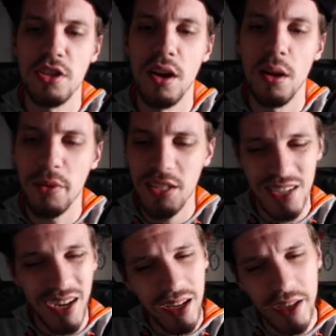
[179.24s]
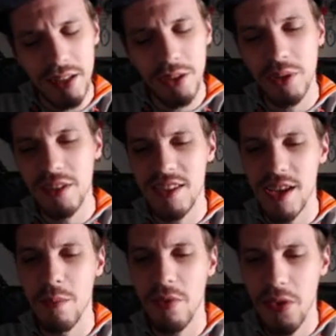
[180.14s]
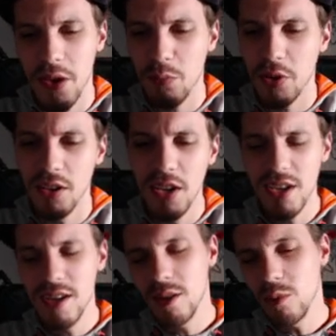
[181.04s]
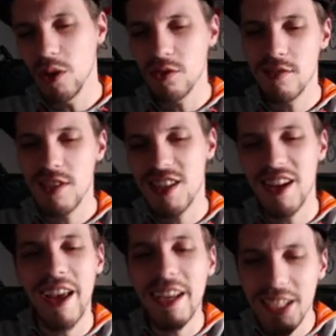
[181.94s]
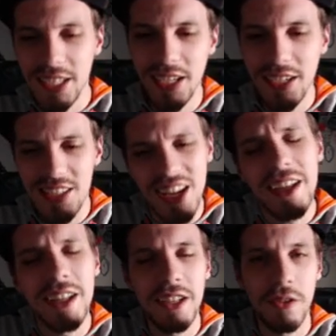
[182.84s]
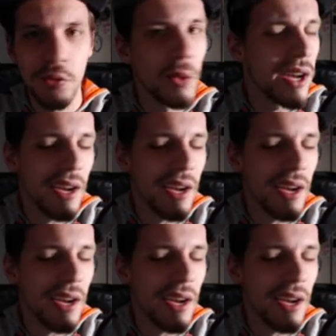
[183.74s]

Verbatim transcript: knob, and it's kind of like doing the same thing, but, well, in a slightly different way, I